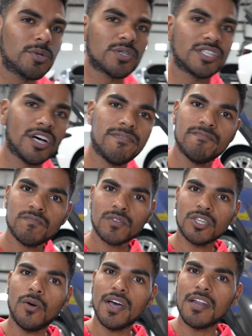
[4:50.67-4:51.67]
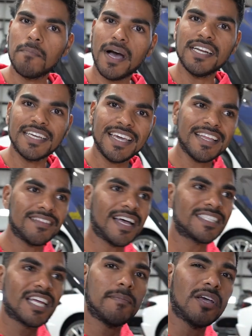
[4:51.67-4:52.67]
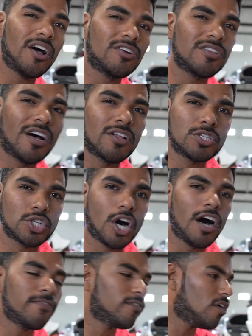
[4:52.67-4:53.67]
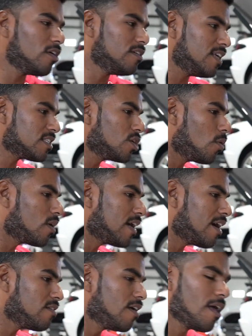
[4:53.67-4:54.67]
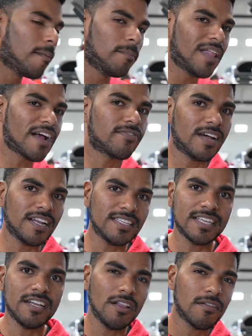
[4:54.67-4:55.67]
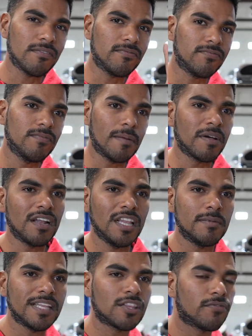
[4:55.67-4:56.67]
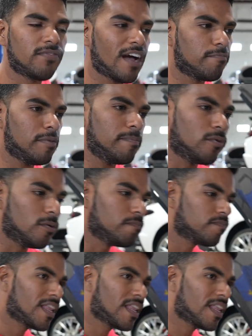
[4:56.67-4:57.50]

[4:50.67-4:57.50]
it yourself. Go ahead and buy the kit. That's gonna be $100 off on this go around Black Friday sale. I'm gonna limit that to 5 people.